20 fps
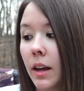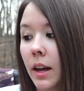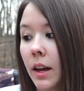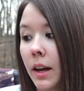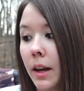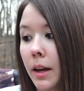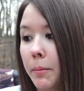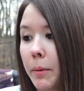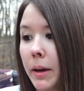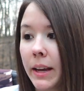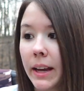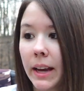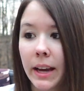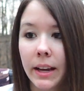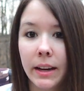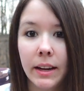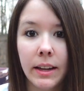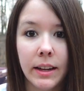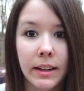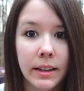
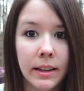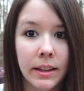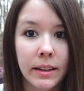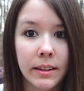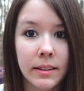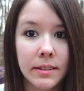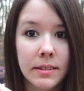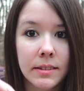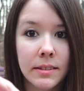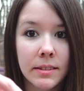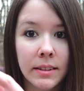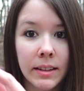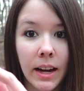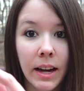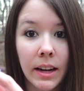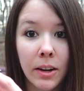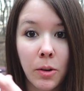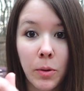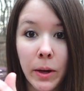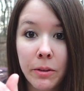Again, it is
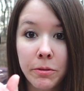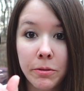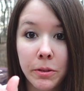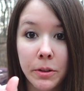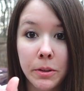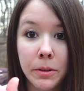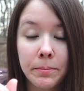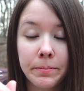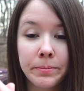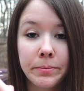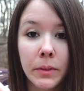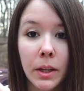not quite full,